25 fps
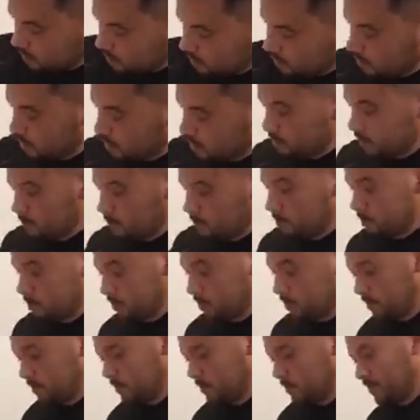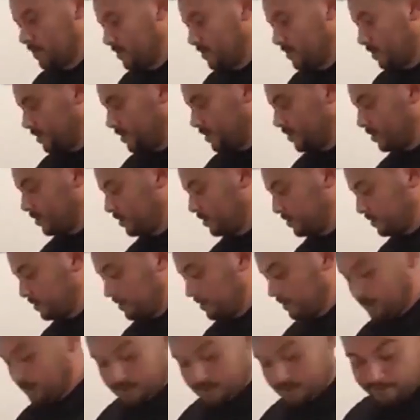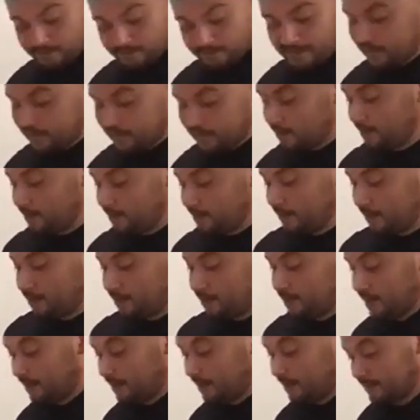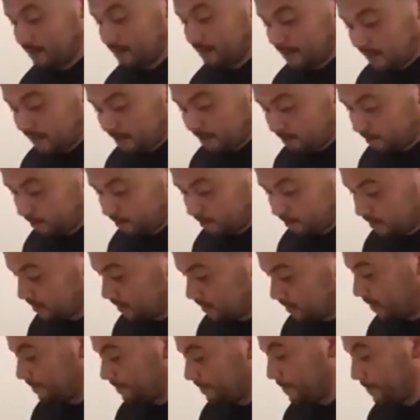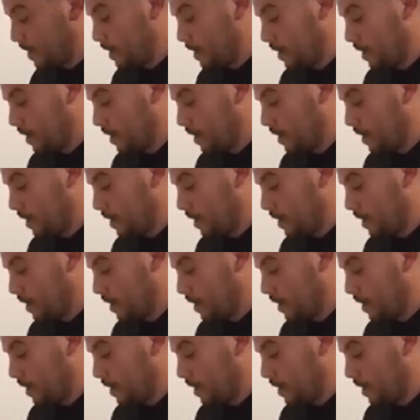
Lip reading: And usually by the time you're doing this, you've done a little bit of craft to cut all this out,